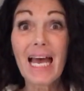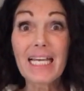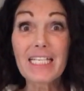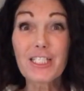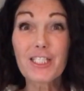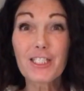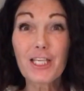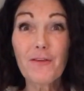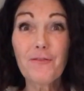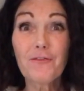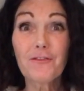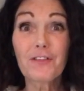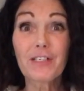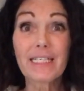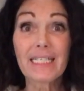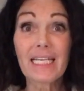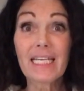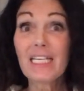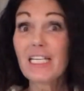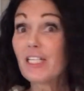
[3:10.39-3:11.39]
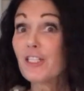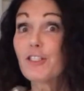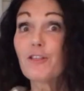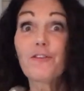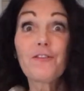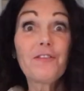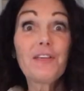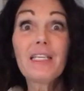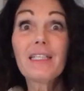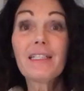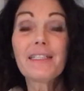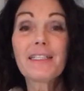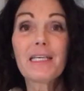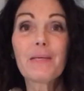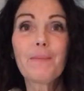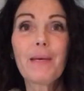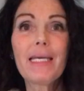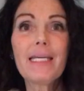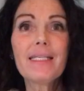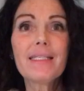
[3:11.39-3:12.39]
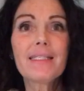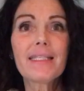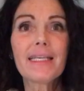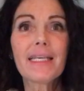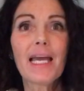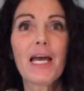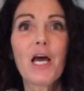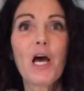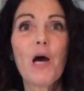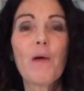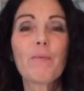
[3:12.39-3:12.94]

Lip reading: and suffering to feeling amazing.